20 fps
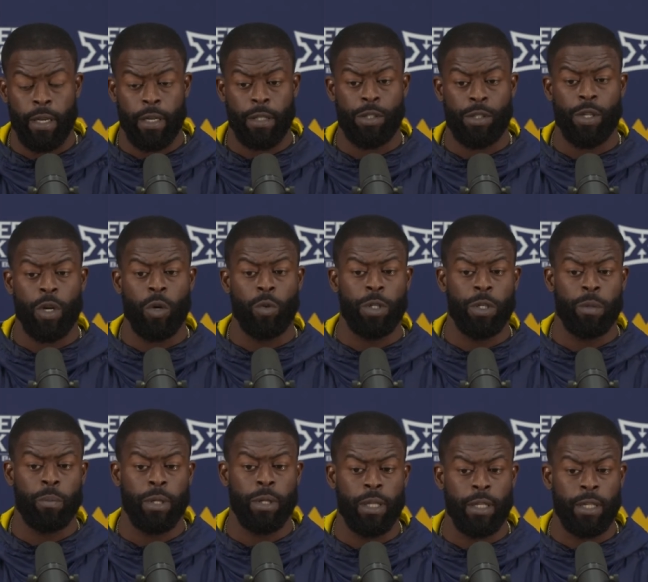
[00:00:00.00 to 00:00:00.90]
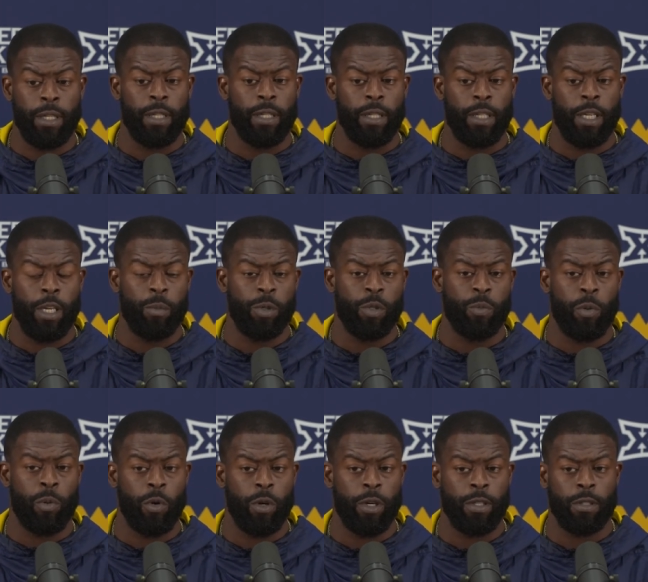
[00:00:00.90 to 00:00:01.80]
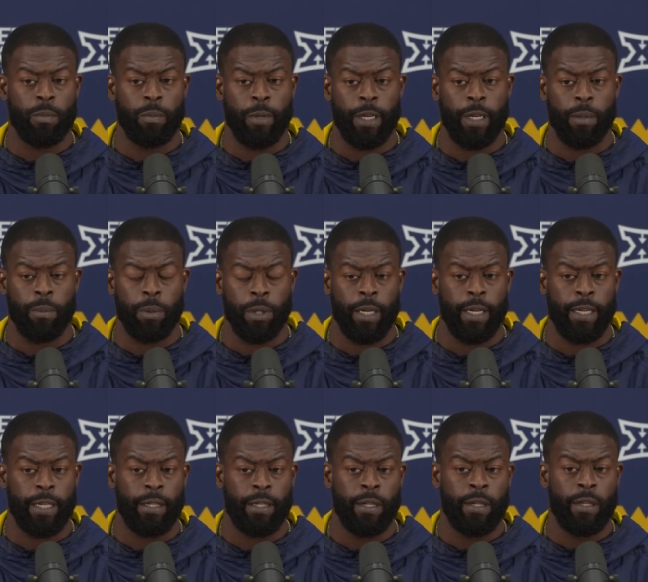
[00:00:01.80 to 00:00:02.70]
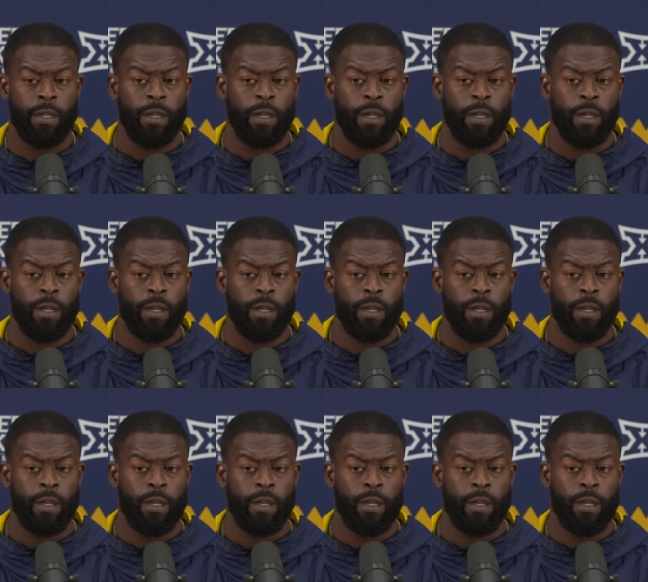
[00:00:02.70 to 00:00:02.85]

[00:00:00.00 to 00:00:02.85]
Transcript: and showed the ability to keep his poise and make a play